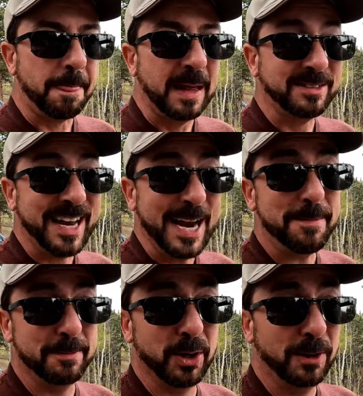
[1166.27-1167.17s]
It's
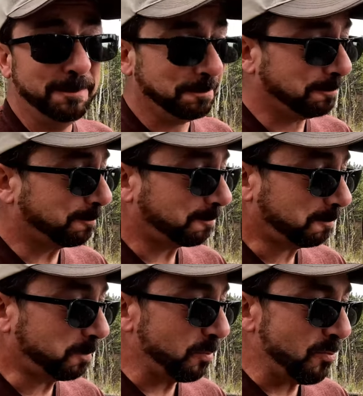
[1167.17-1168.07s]
camping, bro.
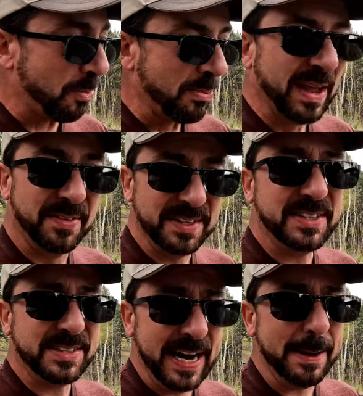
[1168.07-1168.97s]
This
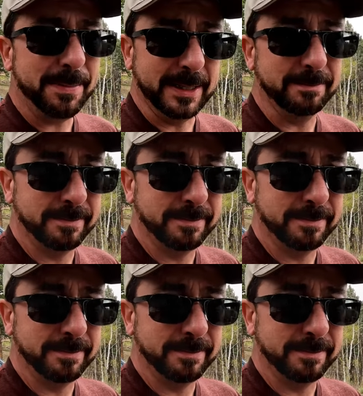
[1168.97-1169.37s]
is camping.